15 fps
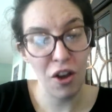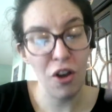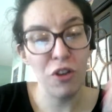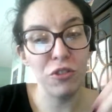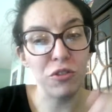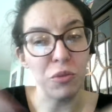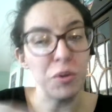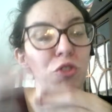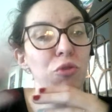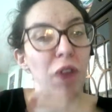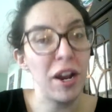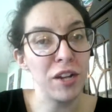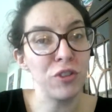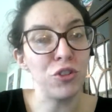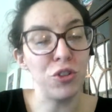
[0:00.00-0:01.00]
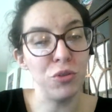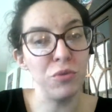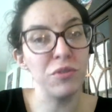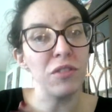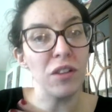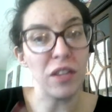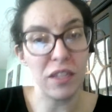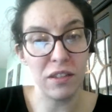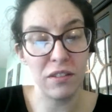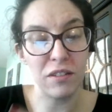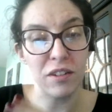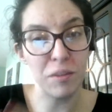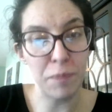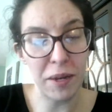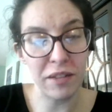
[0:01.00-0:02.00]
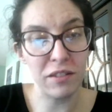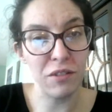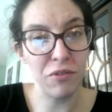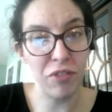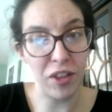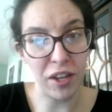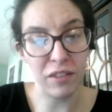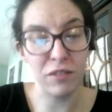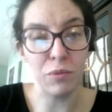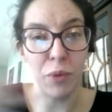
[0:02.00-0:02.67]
So we try to choose the least expensive things